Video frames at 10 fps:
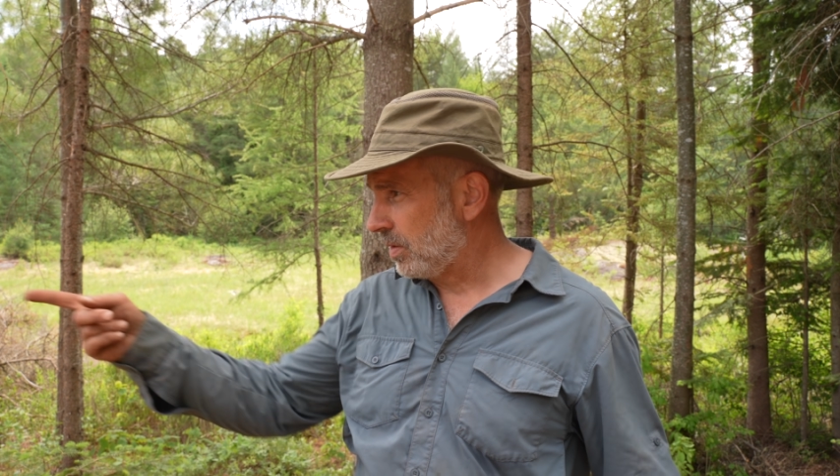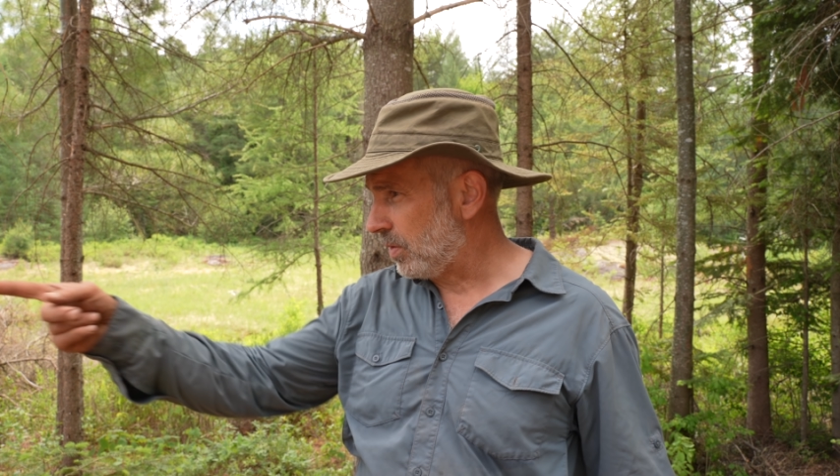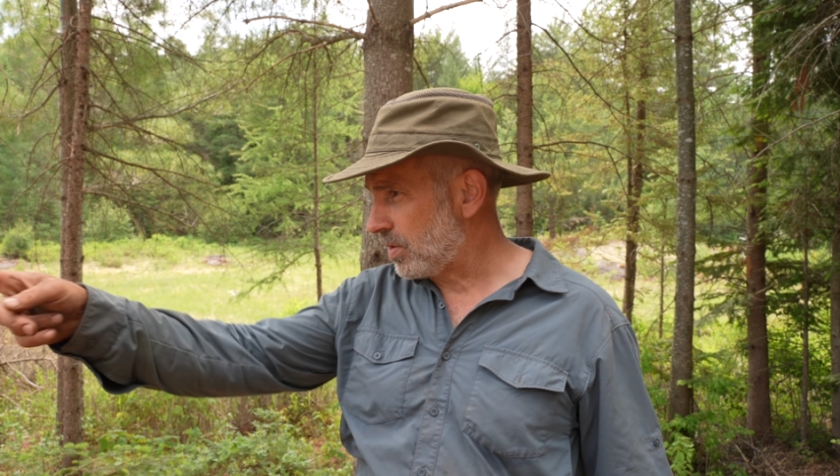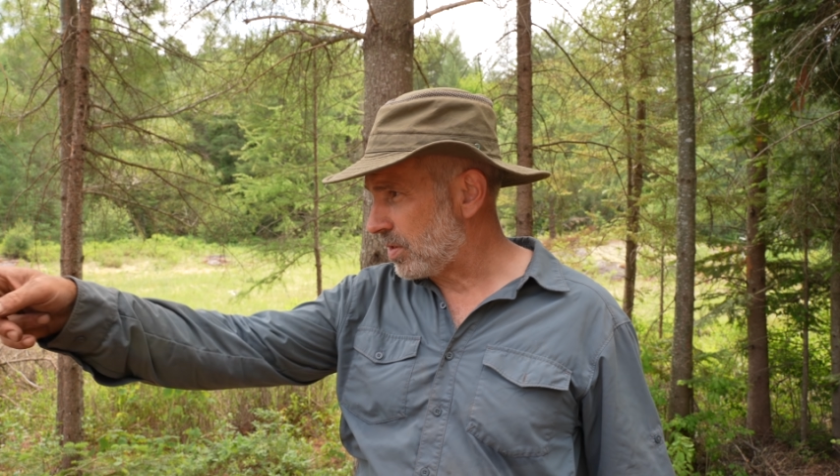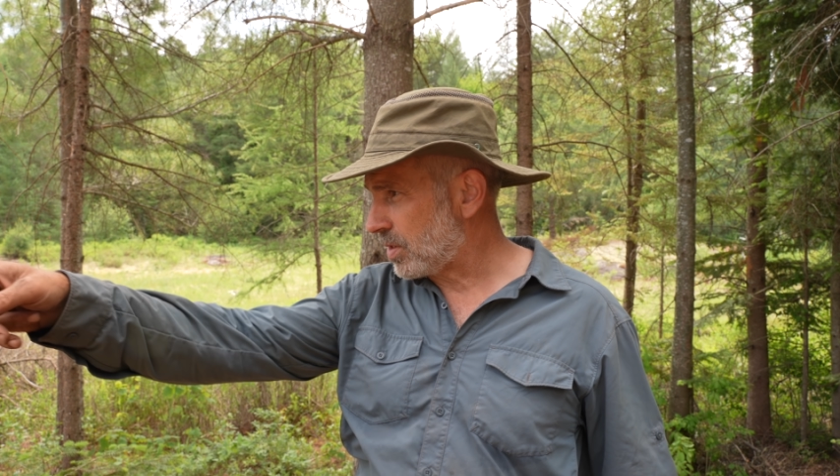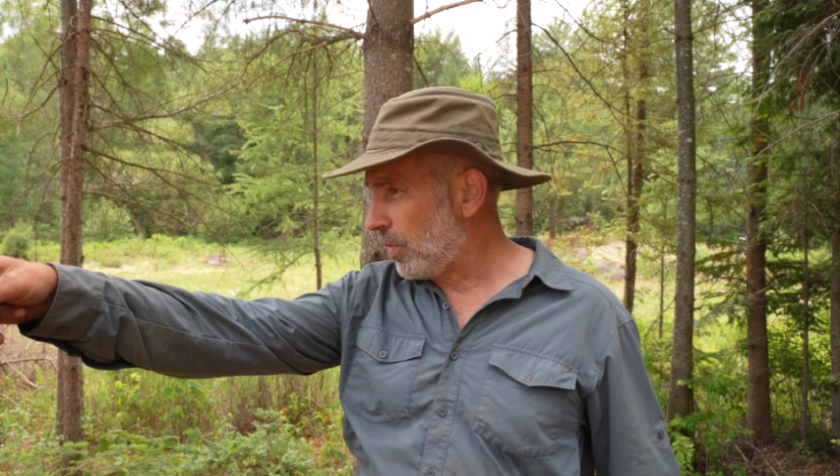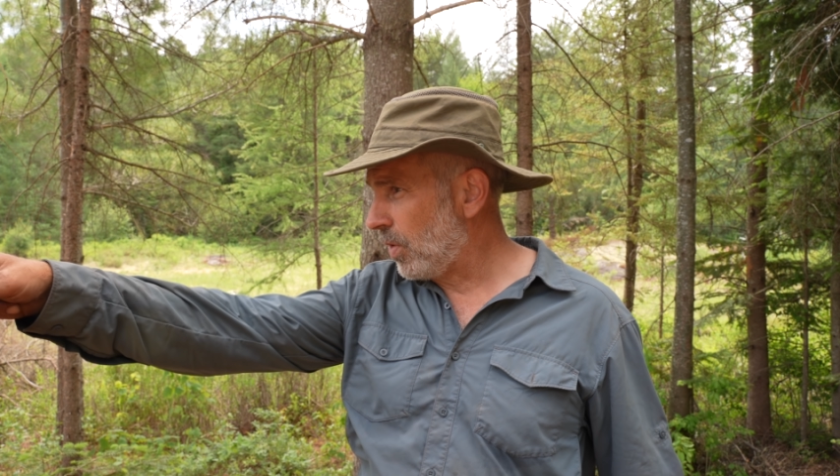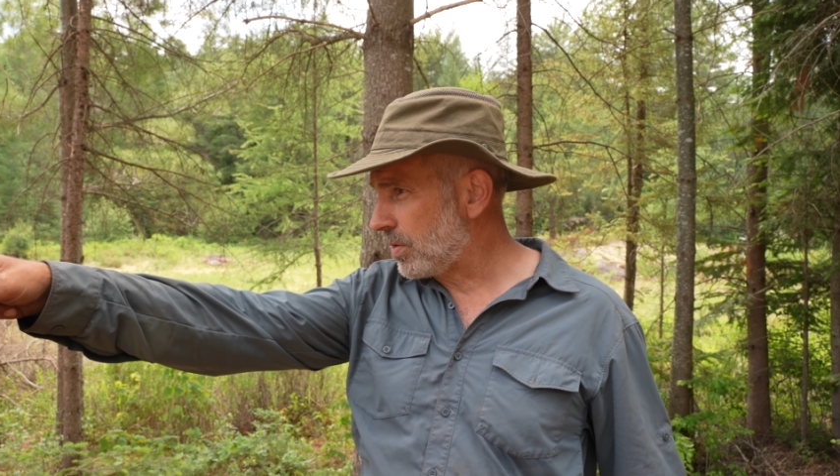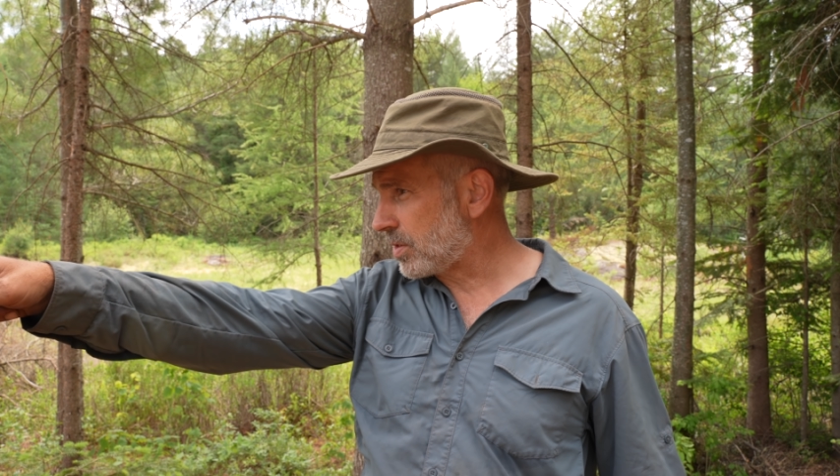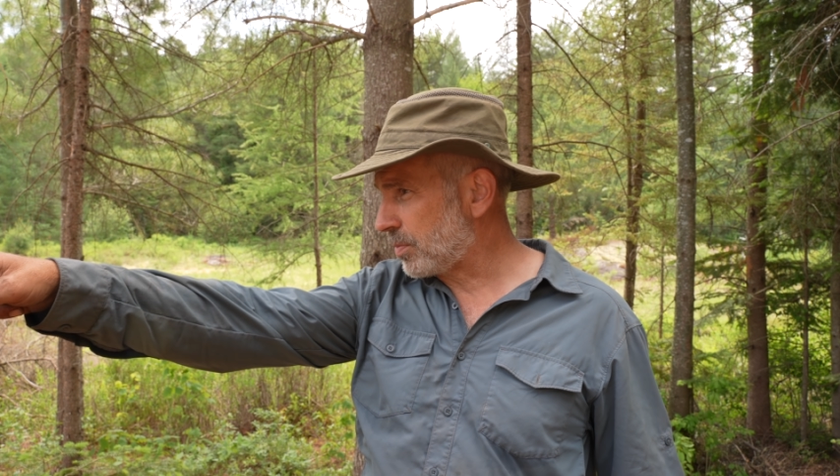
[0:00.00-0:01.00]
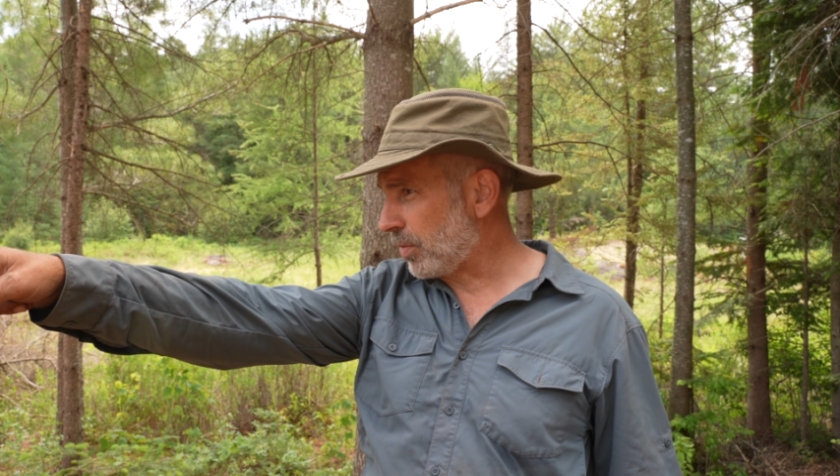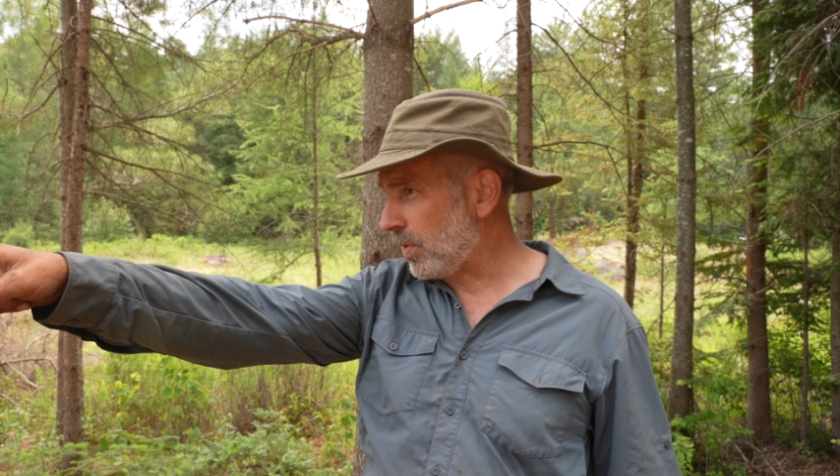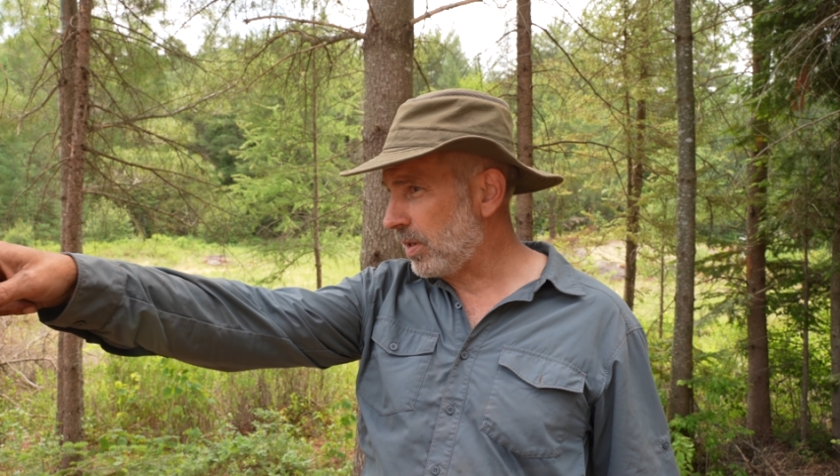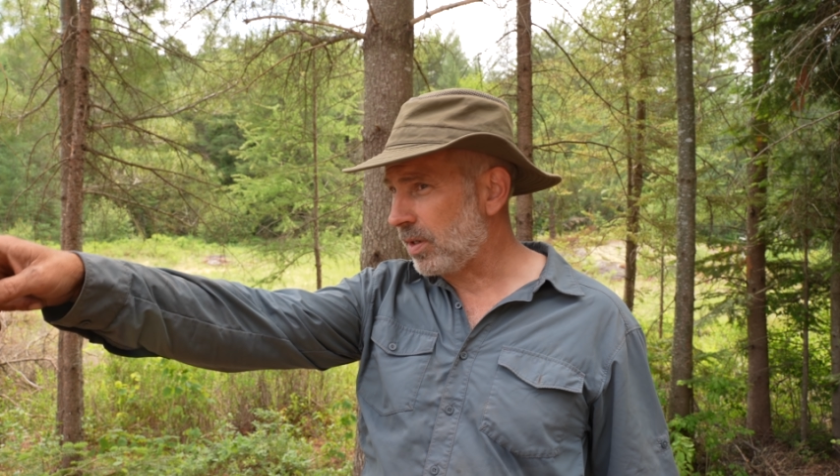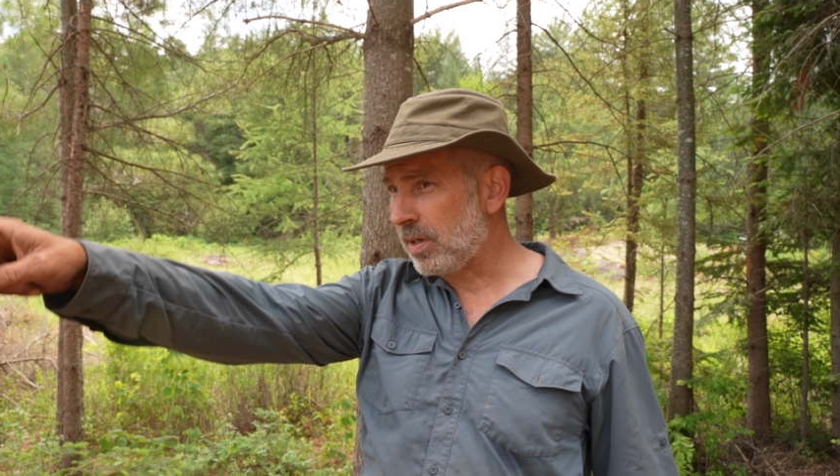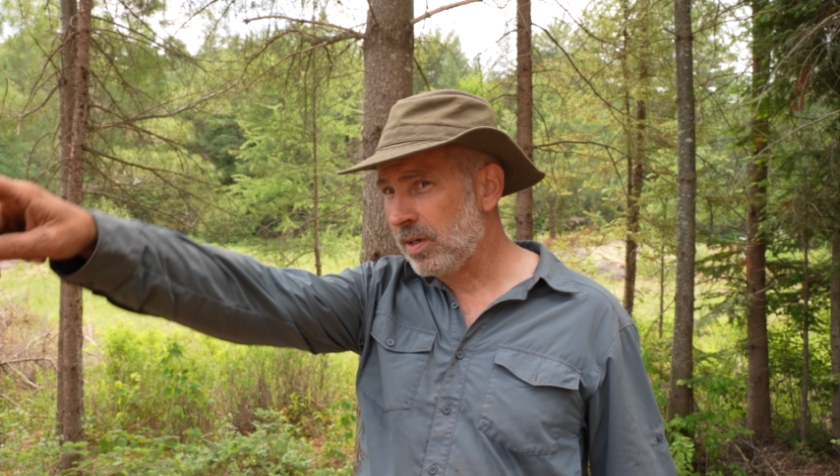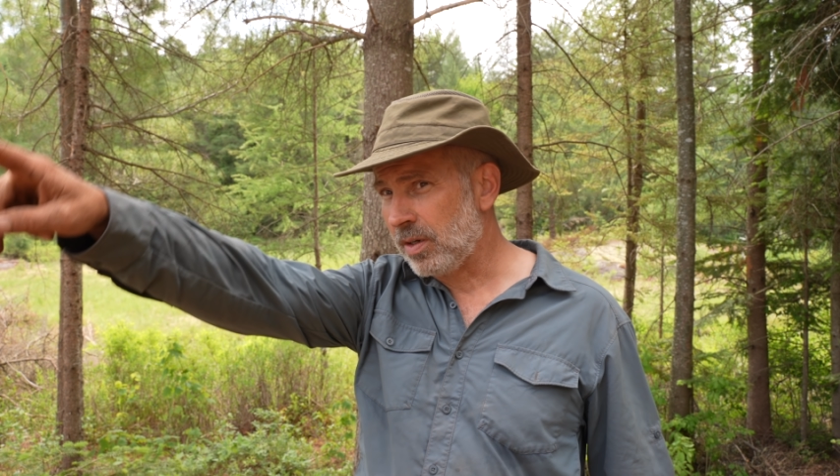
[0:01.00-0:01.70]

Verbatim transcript: there's a small spring